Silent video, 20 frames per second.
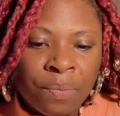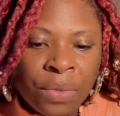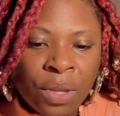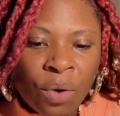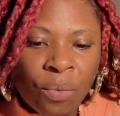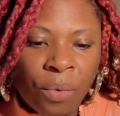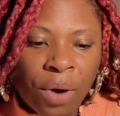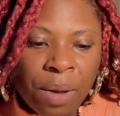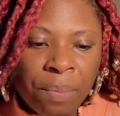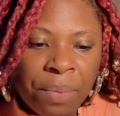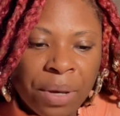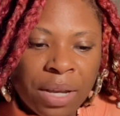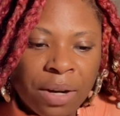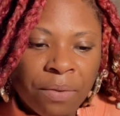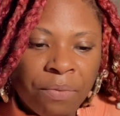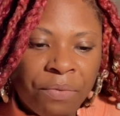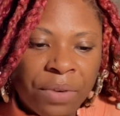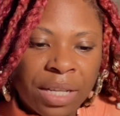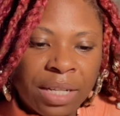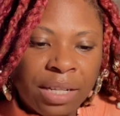What
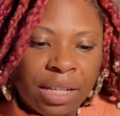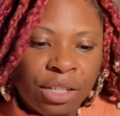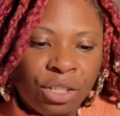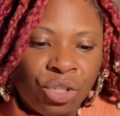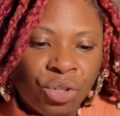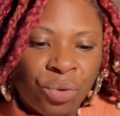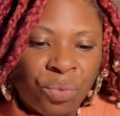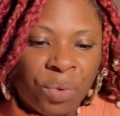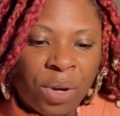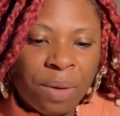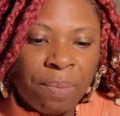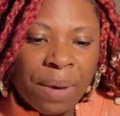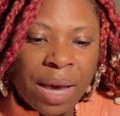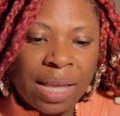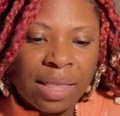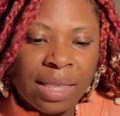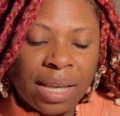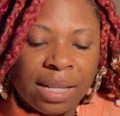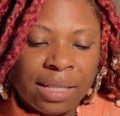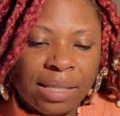benefit did you reap
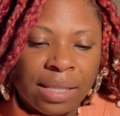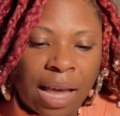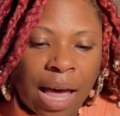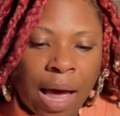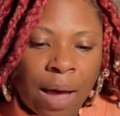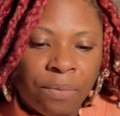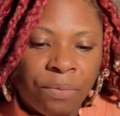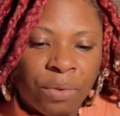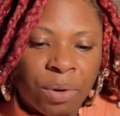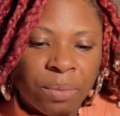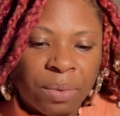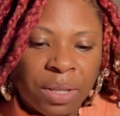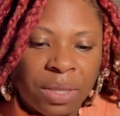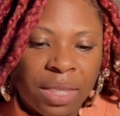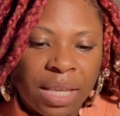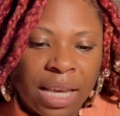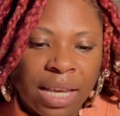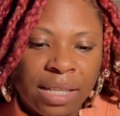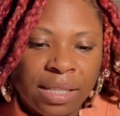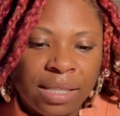at that time from the
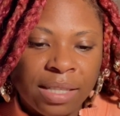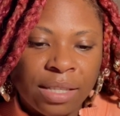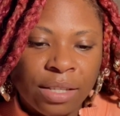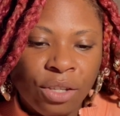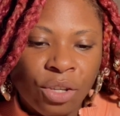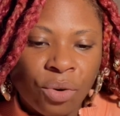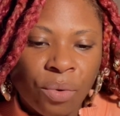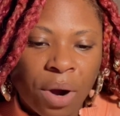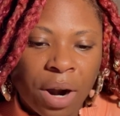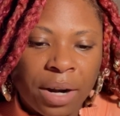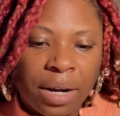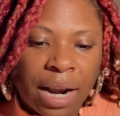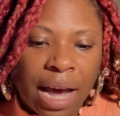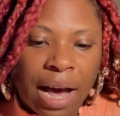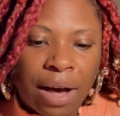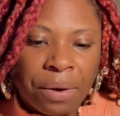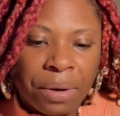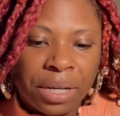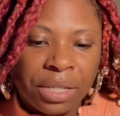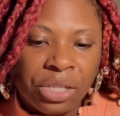things you are
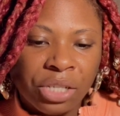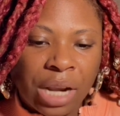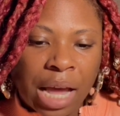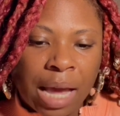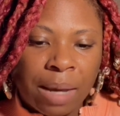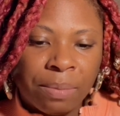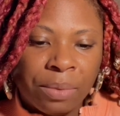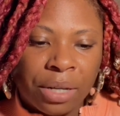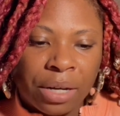now ashamed